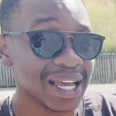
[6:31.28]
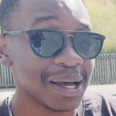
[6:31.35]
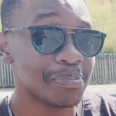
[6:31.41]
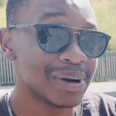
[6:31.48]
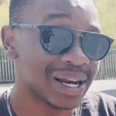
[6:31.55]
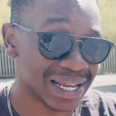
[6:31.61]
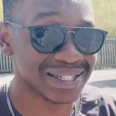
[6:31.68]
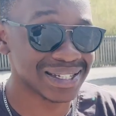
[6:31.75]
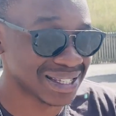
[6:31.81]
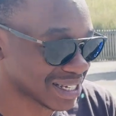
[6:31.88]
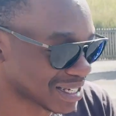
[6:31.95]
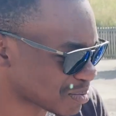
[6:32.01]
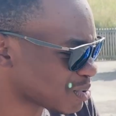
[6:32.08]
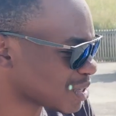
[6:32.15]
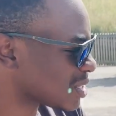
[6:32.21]
a plastic
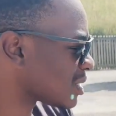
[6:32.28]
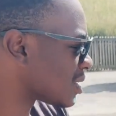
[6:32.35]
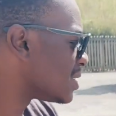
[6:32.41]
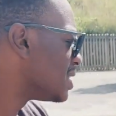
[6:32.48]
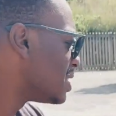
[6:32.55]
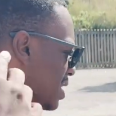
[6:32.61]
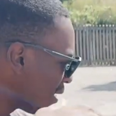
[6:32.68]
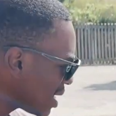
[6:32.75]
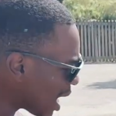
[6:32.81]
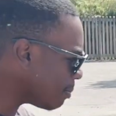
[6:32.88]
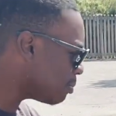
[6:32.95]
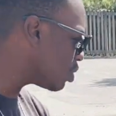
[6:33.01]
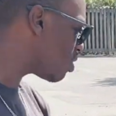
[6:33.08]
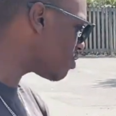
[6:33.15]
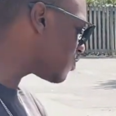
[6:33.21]
splitter.
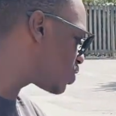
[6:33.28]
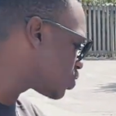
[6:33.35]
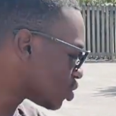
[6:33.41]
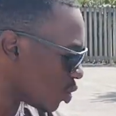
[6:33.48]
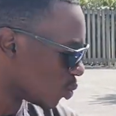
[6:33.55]
Coming over to the